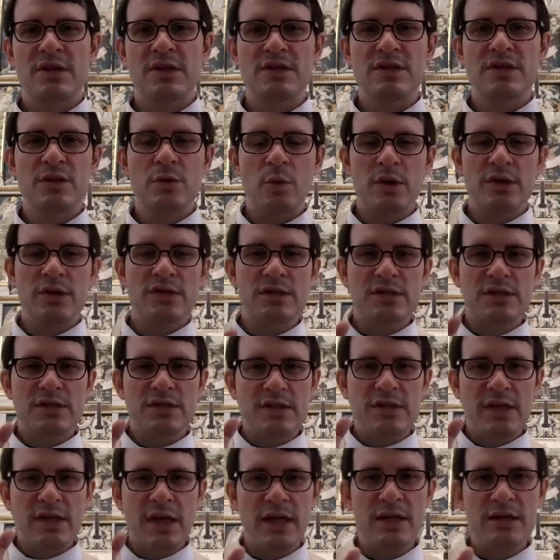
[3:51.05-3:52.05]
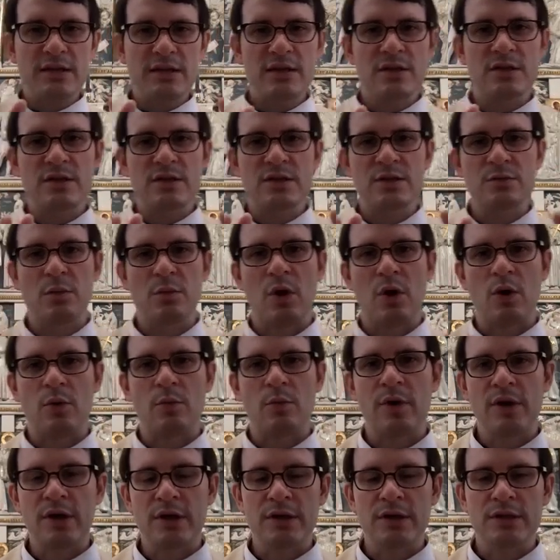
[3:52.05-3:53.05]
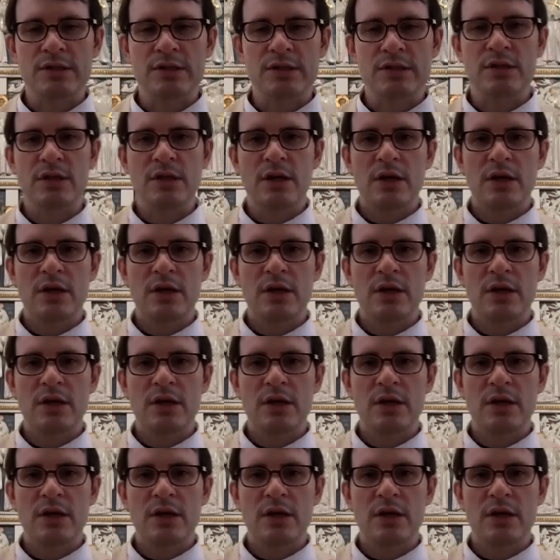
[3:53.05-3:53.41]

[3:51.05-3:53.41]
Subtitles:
because he wants to take this moment